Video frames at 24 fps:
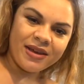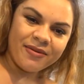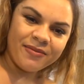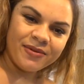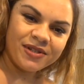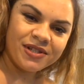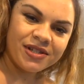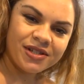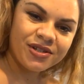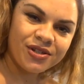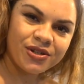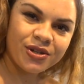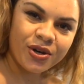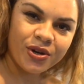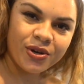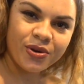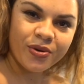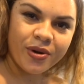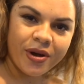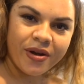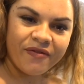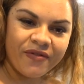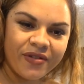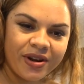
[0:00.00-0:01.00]
Let me just show
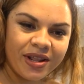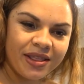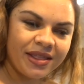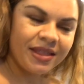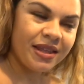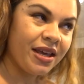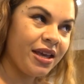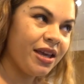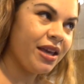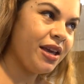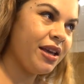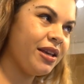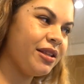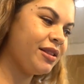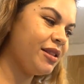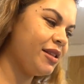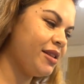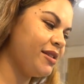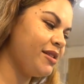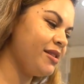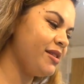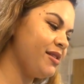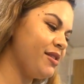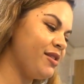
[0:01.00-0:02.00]
you everything.
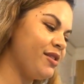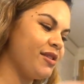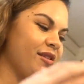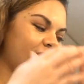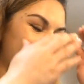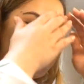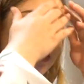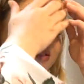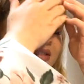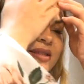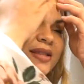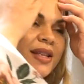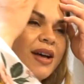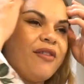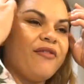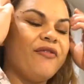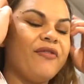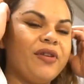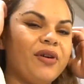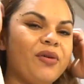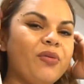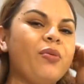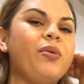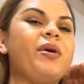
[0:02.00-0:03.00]
This is just the
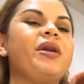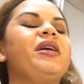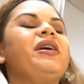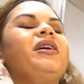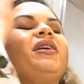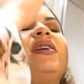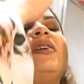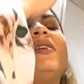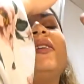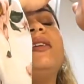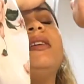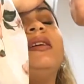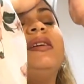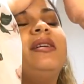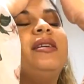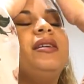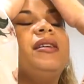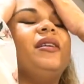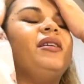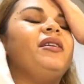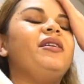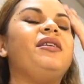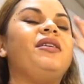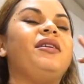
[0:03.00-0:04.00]
stuff I wanna,
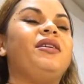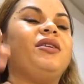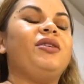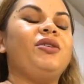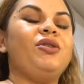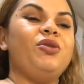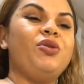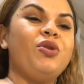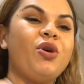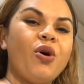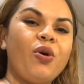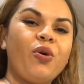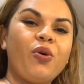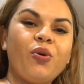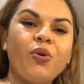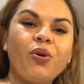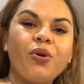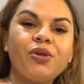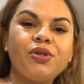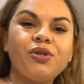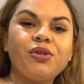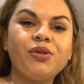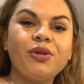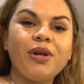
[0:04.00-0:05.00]
you know,
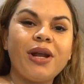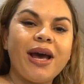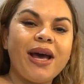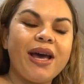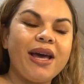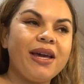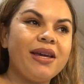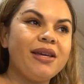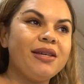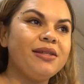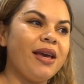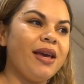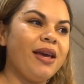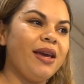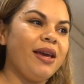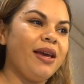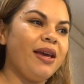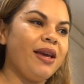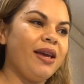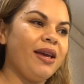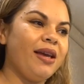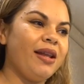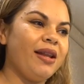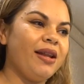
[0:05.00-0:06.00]
cook tonight,
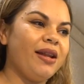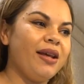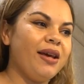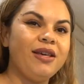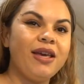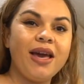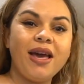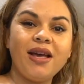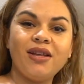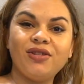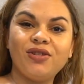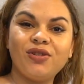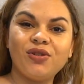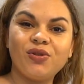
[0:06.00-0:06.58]
and yeah,